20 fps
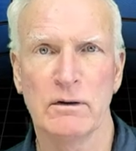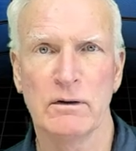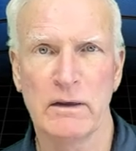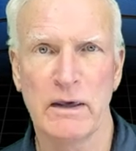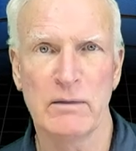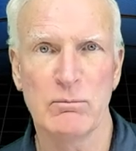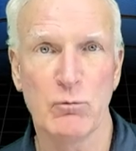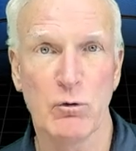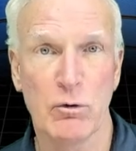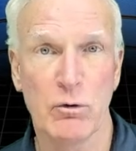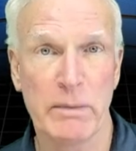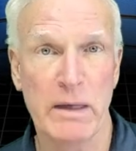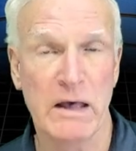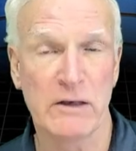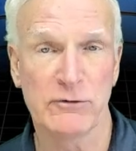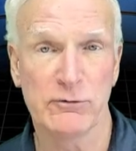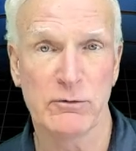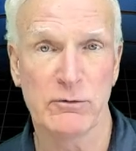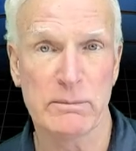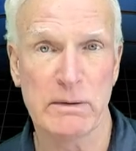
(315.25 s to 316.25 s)
gain more
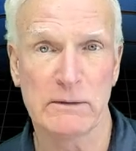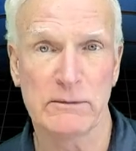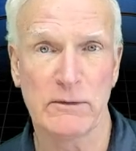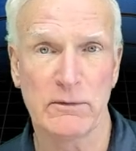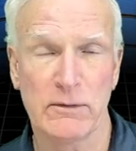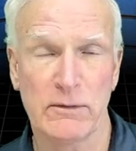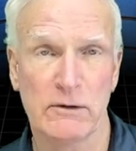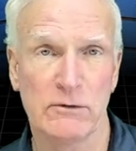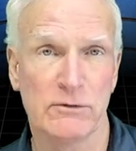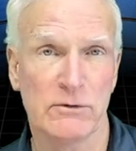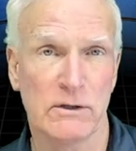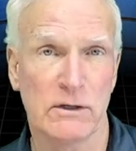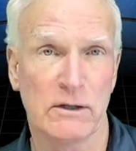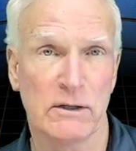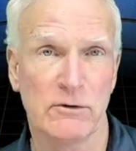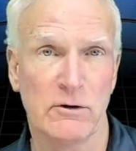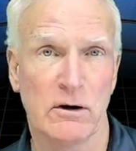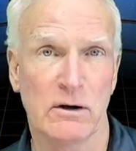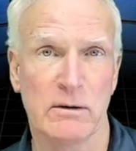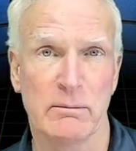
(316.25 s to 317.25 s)
mastery about the things that I
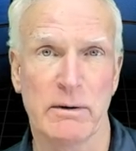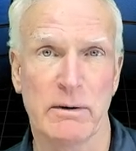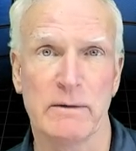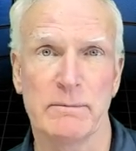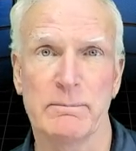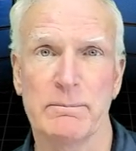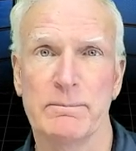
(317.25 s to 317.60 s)
talk about.